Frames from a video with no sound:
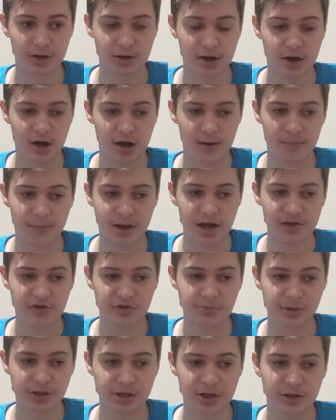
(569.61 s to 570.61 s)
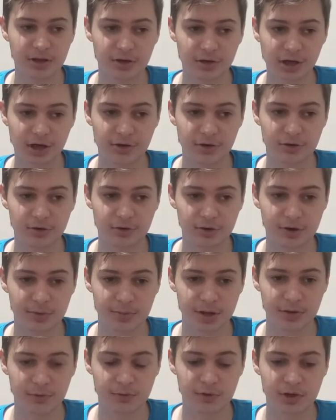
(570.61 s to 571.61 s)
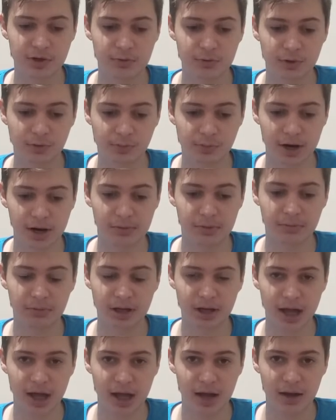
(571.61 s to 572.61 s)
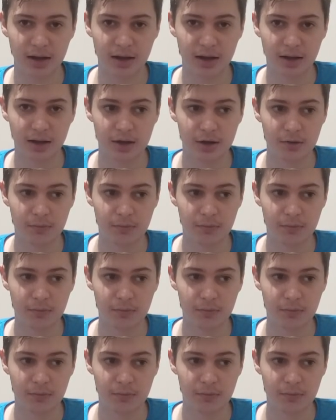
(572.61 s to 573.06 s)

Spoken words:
Possibly in the later tournament we will probably add it,